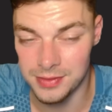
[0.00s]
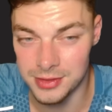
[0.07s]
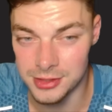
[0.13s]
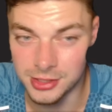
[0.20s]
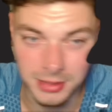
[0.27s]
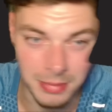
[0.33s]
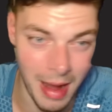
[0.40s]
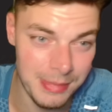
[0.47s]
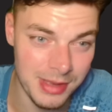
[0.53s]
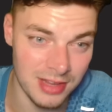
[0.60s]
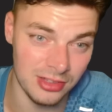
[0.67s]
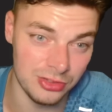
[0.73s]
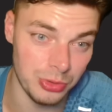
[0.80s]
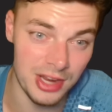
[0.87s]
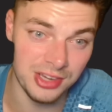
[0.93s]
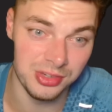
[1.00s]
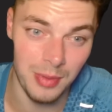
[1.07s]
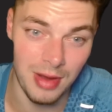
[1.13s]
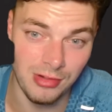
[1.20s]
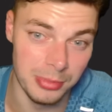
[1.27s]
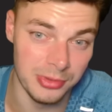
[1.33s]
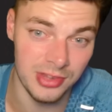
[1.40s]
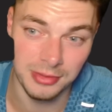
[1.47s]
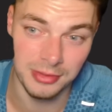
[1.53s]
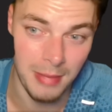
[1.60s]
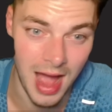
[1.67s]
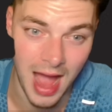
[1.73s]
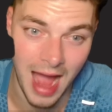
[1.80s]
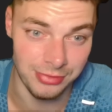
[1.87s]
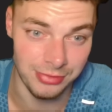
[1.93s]
You might be in a situation where Ruben Selles
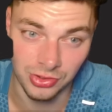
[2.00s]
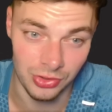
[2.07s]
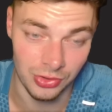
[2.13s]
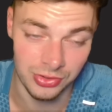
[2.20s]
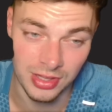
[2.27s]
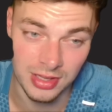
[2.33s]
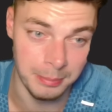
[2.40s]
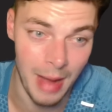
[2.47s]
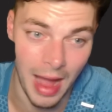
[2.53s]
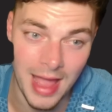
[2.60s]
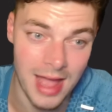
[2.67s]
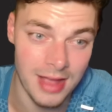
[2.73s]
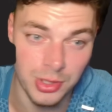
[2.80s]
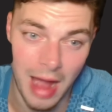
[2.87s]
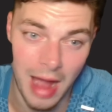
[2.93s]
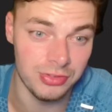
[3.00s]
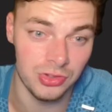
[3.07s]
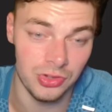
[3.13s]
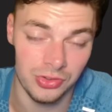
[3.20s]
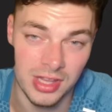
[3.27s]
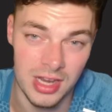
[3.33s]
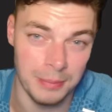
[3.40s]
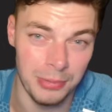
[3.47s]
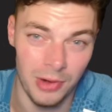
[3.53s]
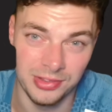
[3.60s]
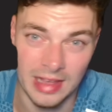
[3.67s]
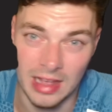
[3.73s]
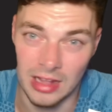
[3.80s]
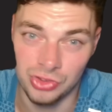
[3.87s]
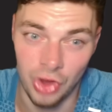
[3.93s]
might have to succeed, and you have to succeed, I'd probably
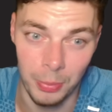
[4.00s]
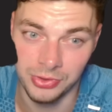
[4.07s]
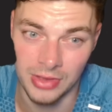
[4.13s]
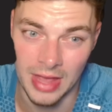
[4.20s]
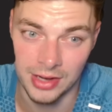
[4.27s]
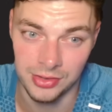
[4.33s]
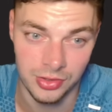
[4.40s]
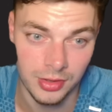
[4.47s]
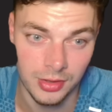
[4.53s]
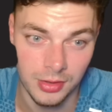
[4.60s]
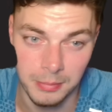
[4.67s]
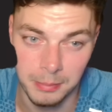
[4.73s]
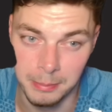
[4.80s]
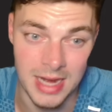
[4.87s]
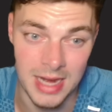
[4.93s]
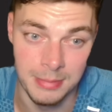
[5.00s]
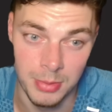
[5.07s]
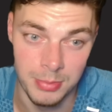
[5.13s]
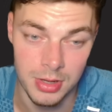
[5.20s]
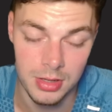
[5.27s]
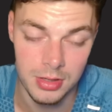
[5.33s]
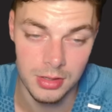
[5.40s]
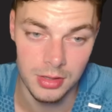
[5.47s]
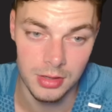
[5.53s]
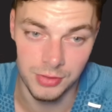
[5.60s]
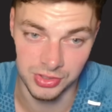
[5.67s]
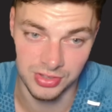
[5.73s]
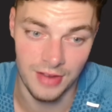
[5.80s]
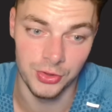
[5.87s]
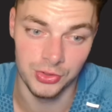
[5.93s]
say, at top 6 minimum for
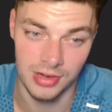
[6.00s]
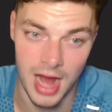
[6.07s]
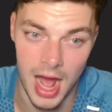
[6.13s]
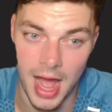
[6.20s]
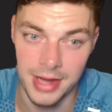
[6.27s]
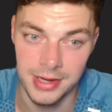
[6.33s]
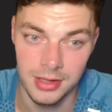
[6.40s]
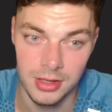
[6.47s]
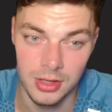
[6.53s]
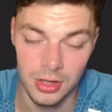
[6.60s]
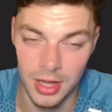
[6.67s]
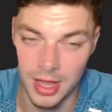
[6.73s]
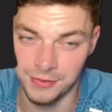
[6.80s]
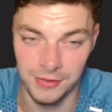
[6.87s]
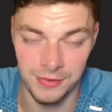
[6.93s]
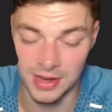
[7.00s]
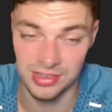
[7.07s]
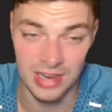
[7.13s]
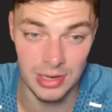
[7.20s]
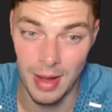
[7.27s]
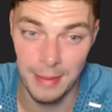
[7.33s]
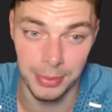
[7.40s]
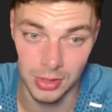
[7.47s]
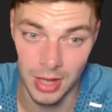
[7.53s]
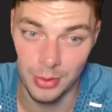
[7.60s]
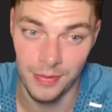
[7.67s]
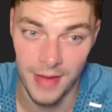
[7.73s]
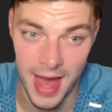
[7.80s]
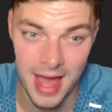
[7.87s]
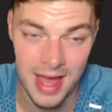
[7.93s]
Sheffield United. If they finish anywhere below
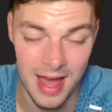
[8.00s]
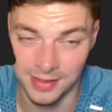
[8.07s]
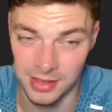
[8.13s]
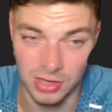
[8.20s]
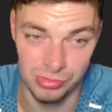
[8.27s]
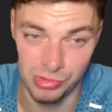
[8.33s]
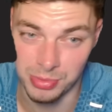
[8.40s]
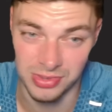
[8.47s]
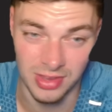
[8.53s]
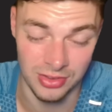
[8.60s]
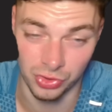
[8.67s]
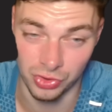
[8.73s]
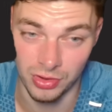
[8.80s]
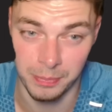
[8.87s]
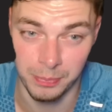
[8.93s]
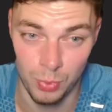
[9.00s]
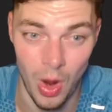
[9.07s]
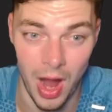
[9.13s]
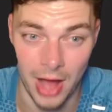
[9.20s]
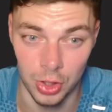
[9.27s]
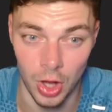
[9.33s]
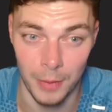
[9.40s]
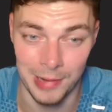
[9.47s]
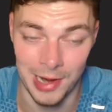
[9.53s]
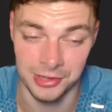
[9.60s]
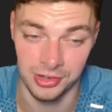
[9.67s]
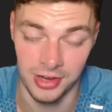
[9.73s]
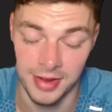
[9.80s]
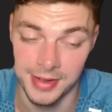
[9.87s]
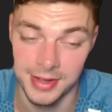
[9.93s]
there, I think Ruben Selles is under quite a lot of
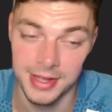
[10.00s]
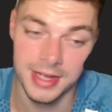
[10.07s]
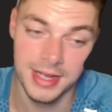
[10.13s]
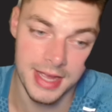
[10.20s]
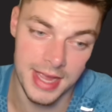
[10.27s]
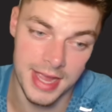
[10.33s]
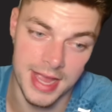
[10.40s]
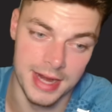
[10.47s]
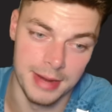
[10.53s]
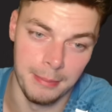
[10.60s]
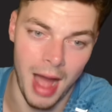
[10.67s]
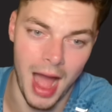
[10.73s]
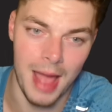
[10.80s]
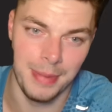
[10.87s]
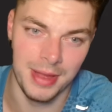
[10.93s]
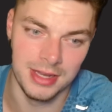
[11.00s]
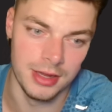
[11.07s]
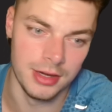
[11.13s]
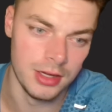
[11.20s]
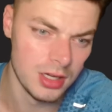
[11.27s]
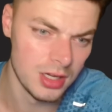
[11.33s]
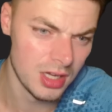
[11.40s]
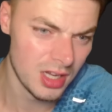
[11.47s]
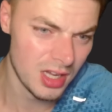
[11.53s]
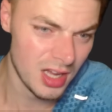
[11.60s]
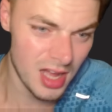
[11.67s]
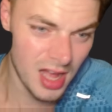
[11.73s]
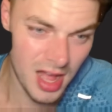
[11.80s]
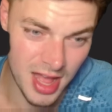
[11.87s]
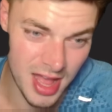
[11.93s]
pressure, in my opinion.
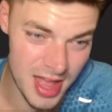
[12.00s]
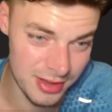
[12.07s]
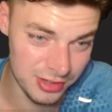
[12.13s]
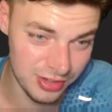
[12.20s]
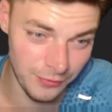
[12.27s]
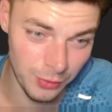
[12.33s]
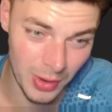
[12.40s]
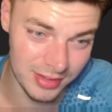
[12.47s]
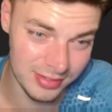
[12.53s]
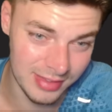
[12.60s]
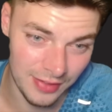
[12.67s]
Sheffield Wednesday, I